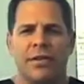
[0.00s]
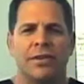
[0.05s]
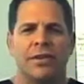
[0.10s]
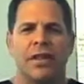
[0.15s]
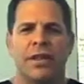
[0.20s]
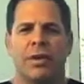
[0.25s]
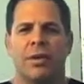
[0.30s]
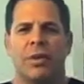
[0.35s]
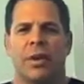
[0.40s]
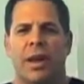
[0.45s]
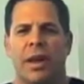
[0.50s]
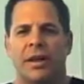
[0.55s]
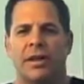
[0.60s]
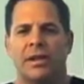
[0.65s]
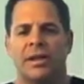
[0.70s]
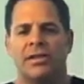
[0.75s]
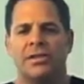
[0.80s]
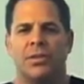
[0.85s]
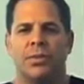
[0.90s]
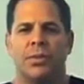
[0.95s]
Skin
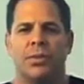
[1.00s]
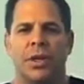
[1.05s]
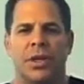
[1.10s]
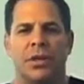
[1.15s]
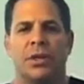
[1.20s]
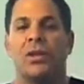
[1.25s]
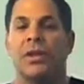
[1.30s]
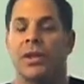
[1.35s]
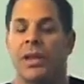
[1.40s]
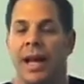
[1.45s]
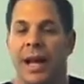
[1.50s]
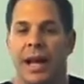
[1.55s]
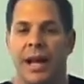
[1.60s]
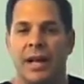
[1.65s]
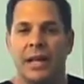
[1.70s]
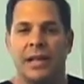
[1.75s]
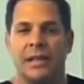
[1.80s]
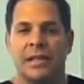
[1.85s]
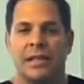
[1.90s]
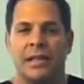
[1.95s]
Wellness, we
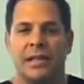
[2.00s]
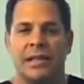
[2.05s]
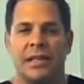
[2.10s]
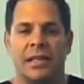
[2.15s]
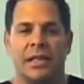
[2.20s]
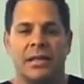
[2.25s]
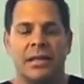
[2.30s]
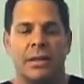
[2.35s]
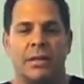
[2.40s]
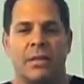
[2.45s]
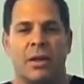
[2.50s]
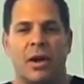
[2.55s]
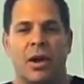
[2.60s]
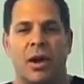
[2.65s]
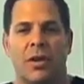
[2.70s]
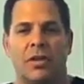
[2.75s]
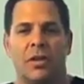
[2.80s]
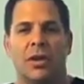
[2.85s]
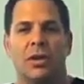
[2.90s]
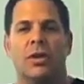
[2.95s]
utilize a system
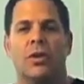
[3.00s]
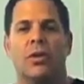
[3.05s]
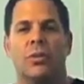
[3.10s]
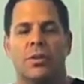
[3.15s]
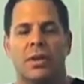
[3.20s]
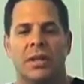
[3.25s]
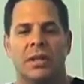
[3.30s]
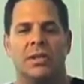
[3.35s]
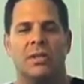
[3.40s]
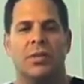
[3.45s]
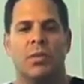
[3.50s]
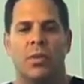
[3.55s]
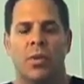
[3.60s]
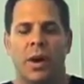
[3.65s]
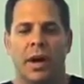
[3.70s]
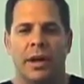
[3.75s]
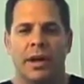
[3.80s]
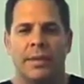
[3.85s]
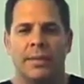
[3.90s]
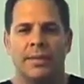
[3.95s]
called the Lumenis
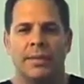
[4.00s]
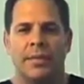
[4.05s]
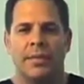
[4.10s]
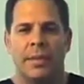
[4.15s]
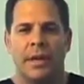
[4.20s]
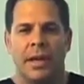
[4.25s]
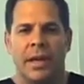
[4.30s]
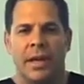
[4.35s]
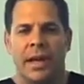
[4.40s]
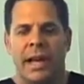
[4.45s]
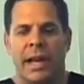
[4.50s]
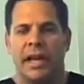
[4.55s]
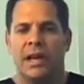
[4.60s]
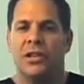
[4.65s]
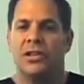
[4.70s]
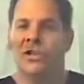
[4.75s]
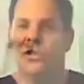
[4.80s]
One. It is